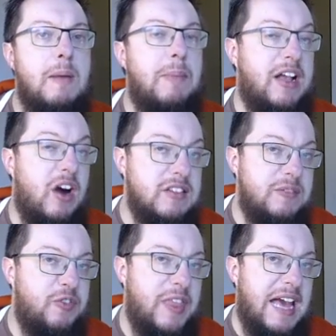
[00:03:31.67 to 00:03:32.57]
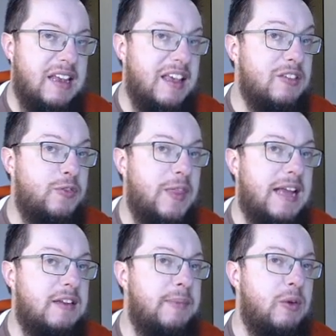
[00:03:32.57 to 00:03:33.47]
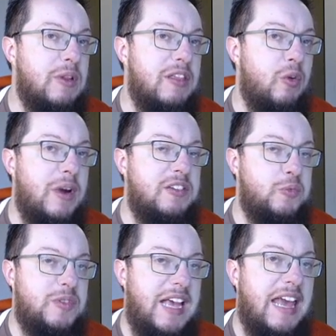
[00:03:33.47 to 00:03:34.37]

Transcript: My concept for that is for that to be will-o'-the-wisps,